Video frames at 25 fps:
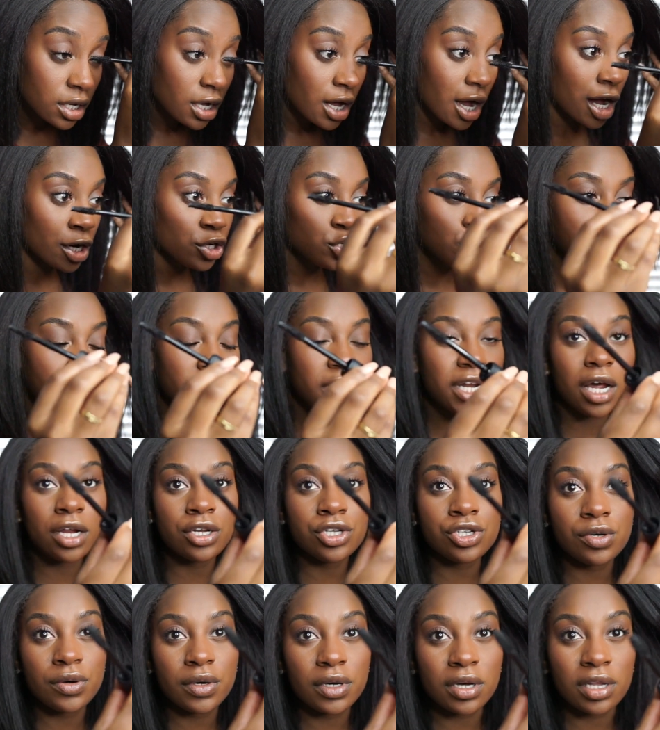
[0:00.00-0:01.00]
I do plan on
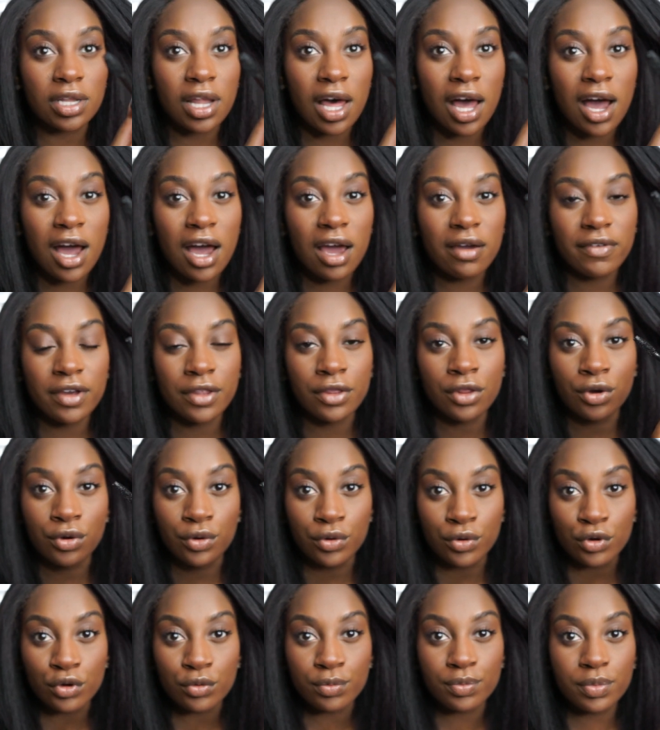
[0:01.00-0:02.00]
doing a live in the
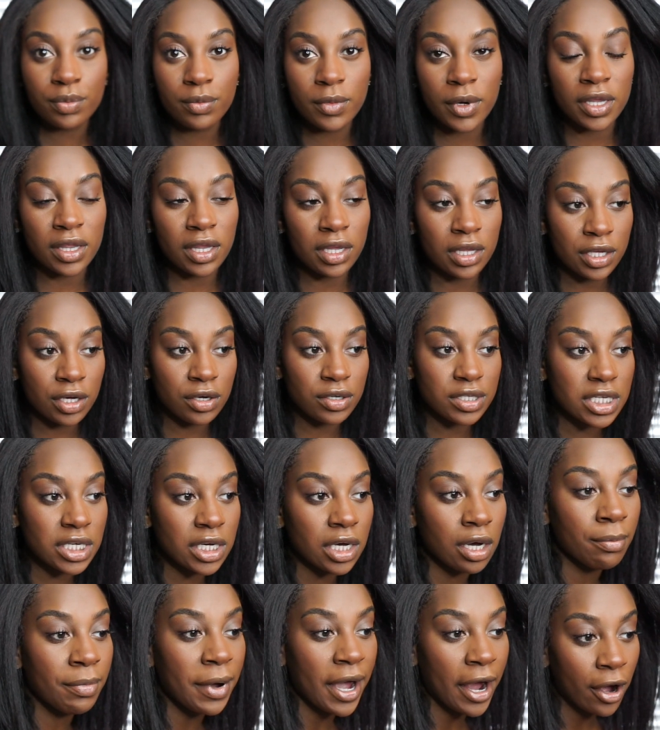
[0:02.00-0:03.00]
group, in the Legal Tea,
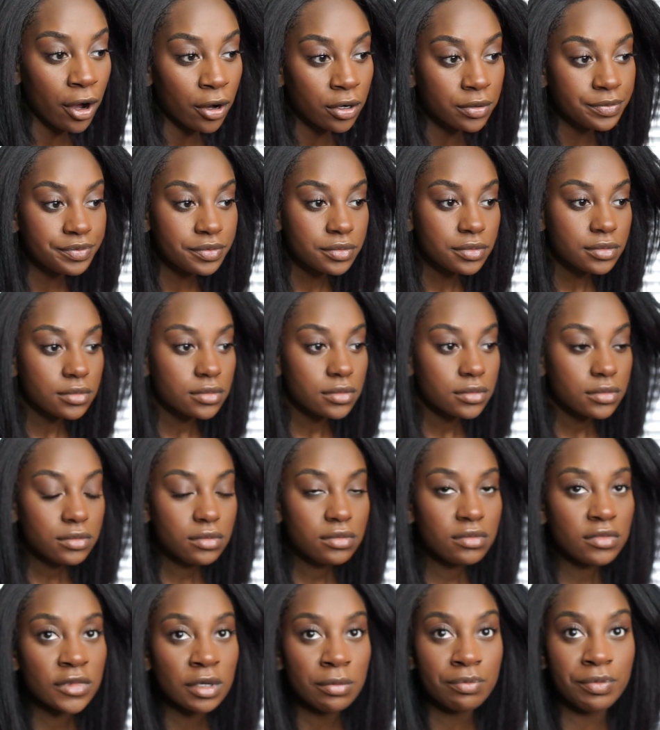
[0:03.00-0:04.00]
about
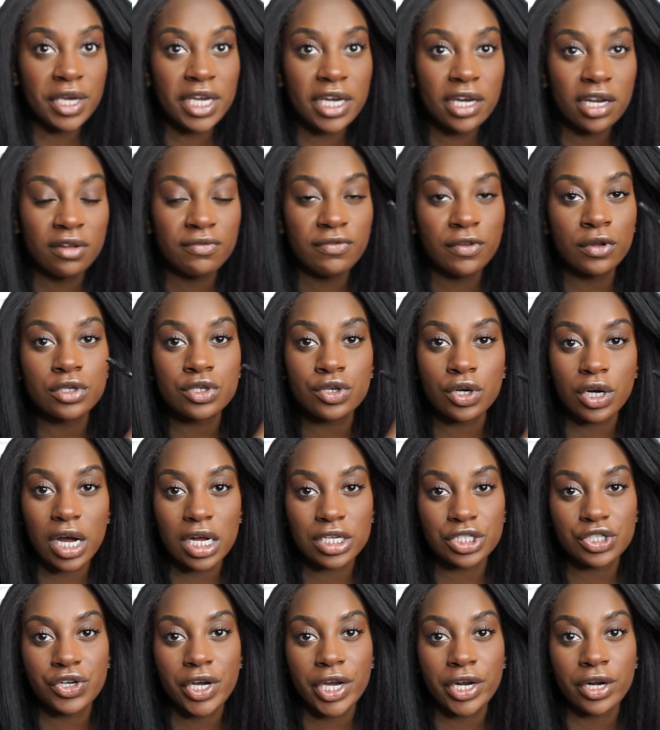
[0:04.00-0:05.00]
being an influencer or
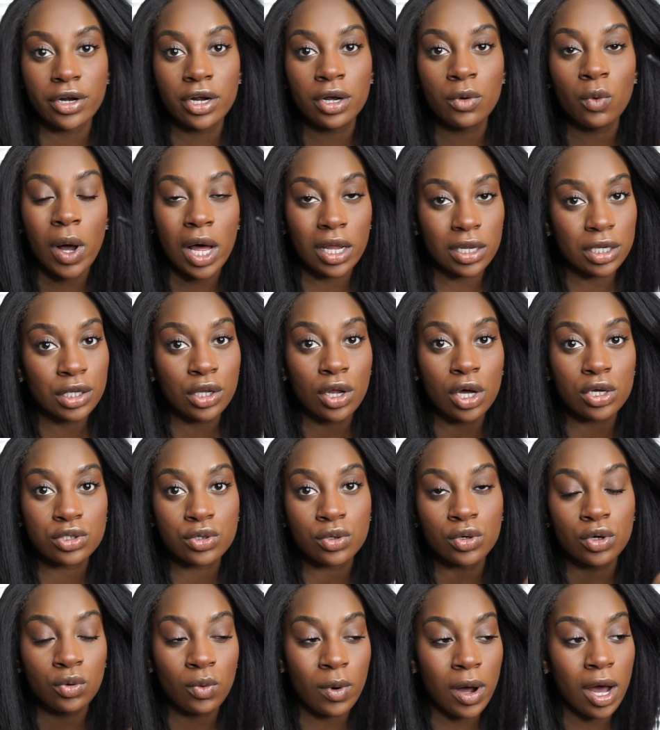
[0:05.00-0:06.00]
content creator while in law
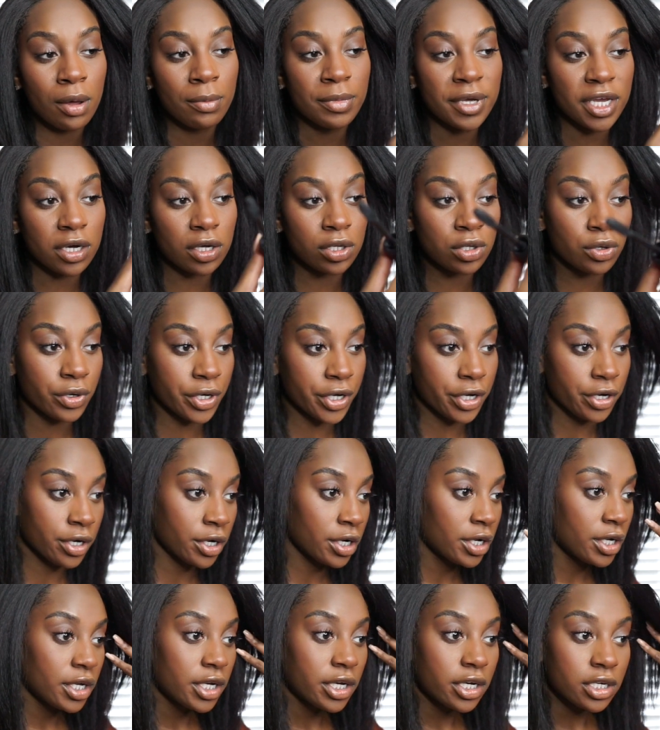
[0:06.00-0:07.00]
school, while being a lawyer.
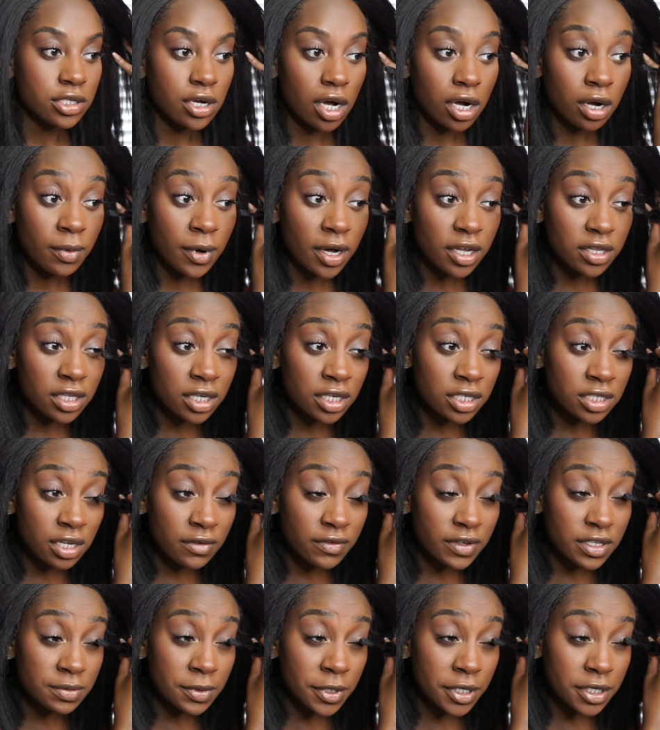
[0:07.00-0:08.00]
Talk about things I've
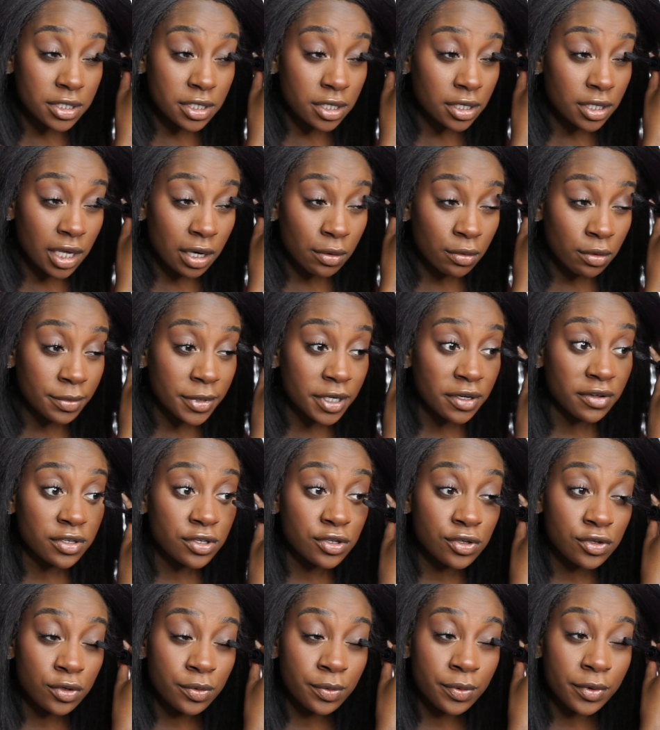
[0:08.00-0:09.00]
experienced there. That will be
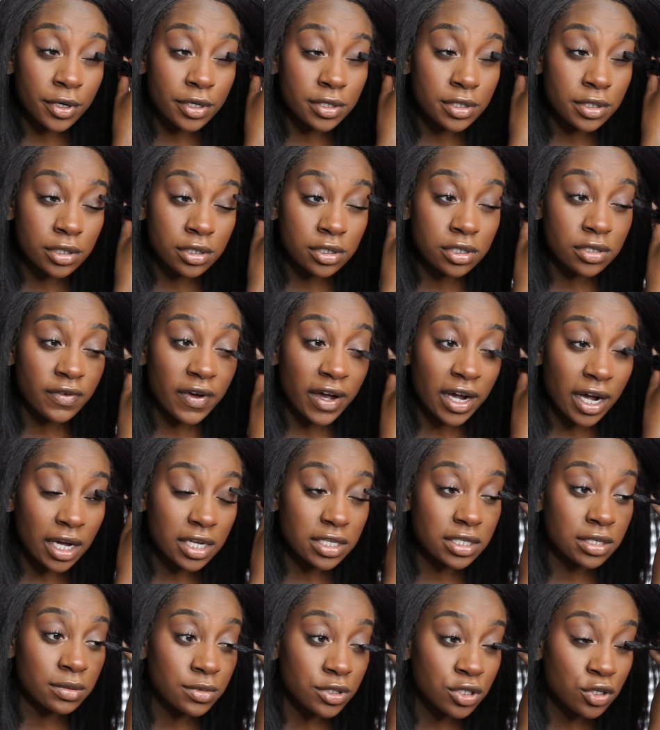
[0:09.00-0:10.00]
super exclusive. I got
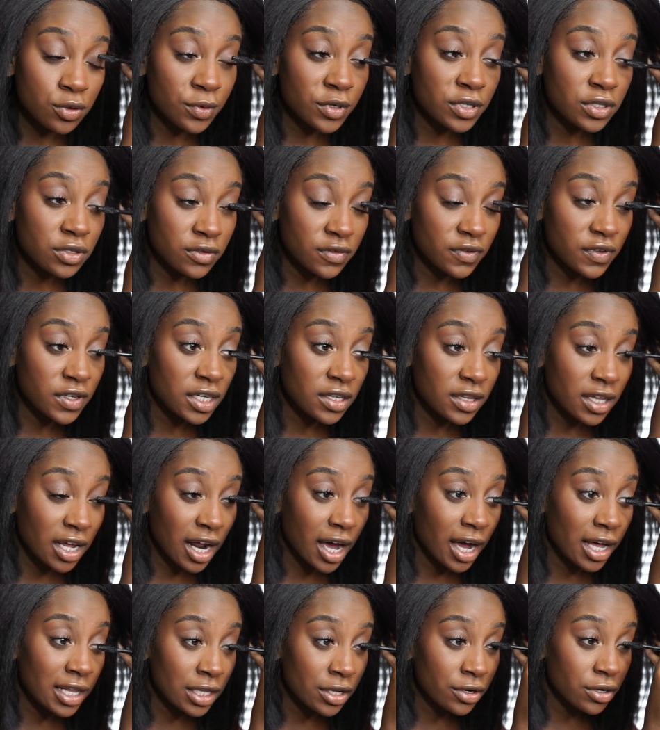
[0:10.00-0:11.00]
some super exclusive tea that
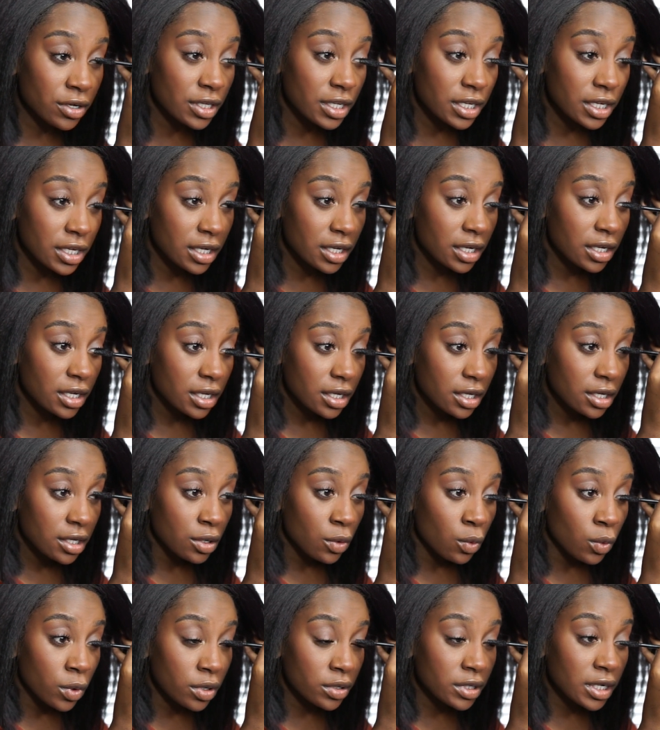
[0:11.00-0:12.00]
I literally
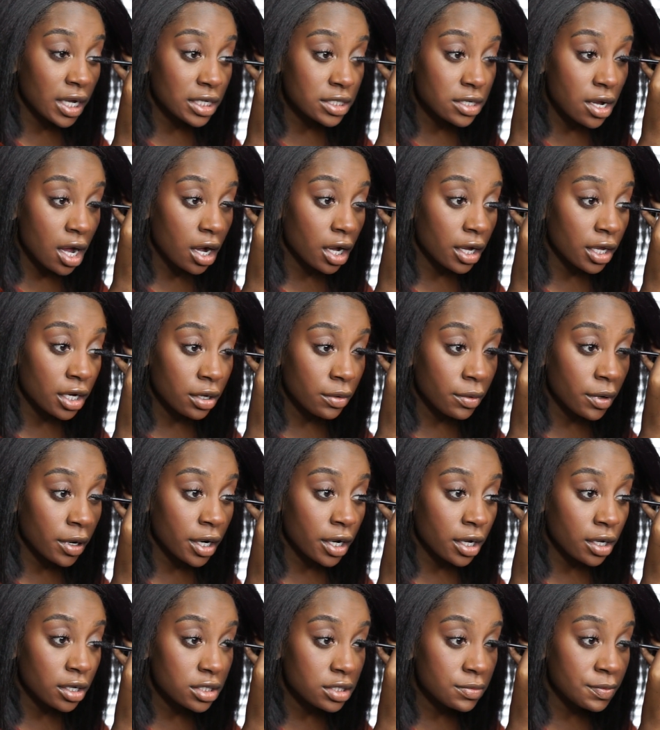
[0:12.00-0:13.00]
will not talk anywhere
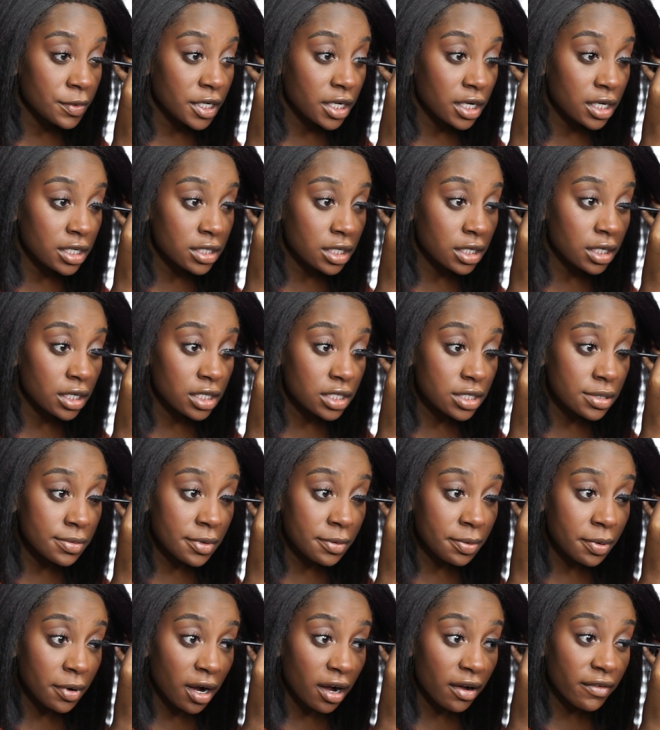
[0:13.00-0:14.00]
else because it needs to be
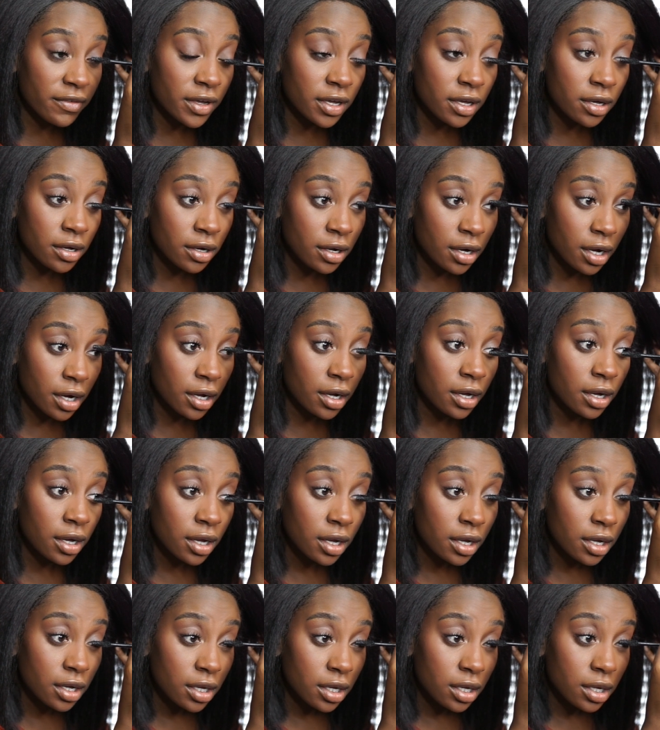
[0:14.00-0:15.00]
private, okay?
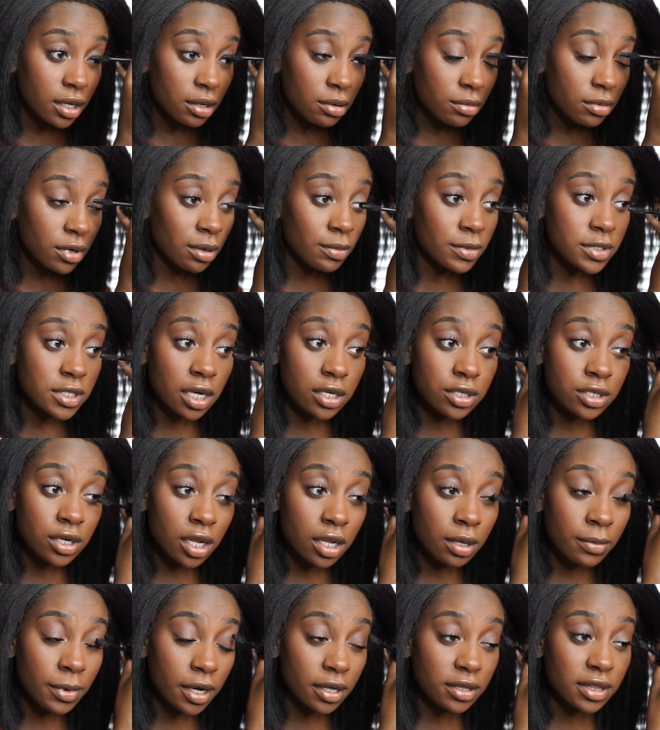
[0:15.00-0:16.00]
I'm going to talk to y'all
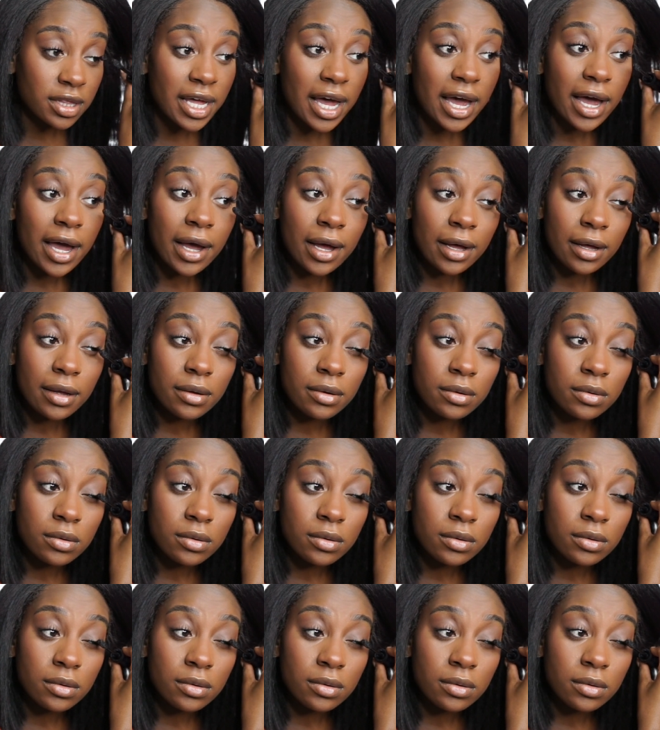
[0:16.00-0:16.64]
about that.